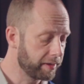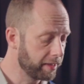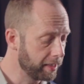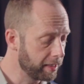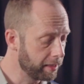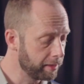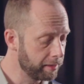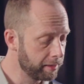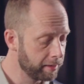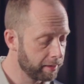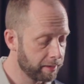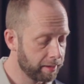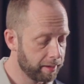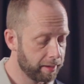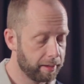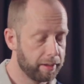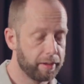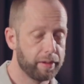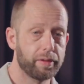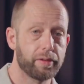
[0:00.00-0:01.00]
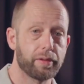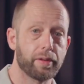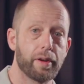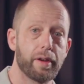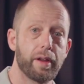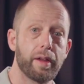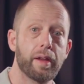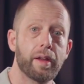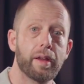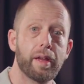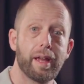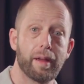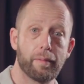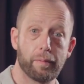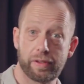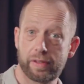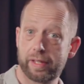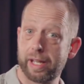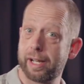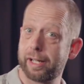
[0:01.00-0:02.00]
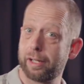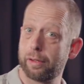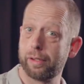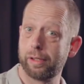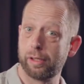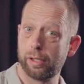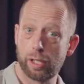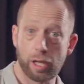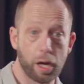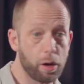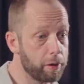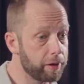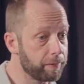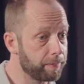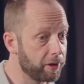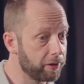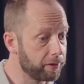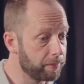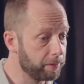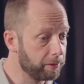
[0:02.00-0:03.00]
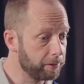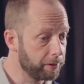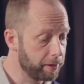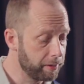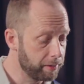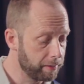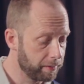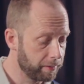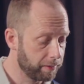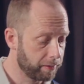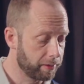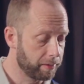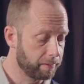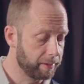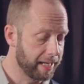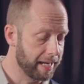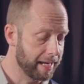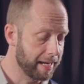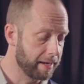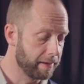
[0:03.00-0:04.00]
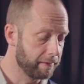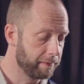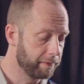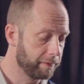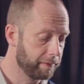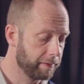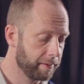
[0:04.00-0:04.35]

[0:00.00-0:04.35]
again. And we're starting on the lowest possible note. So we have